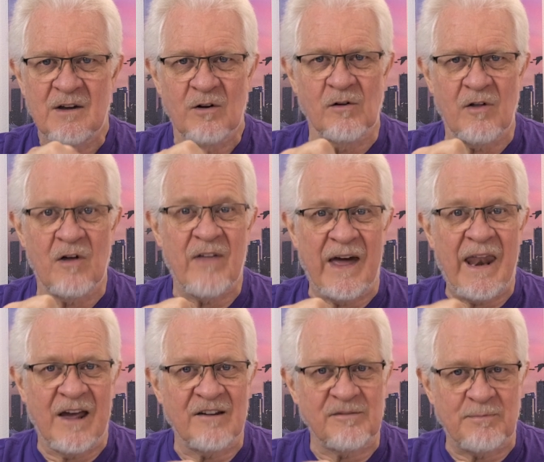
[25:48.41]
although that
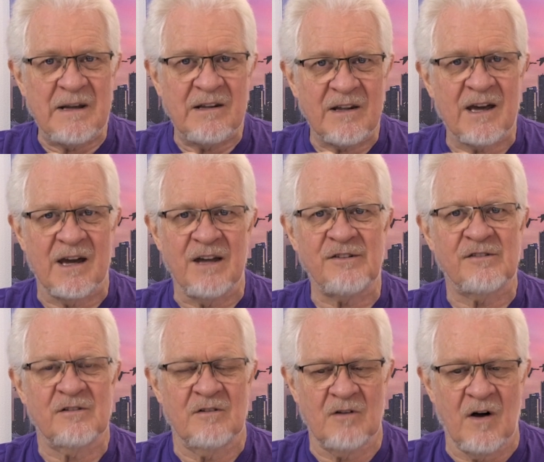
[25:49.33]
has been the
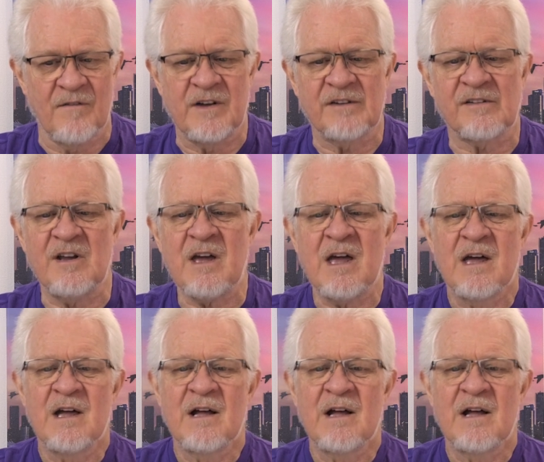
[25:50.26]
case, obviously,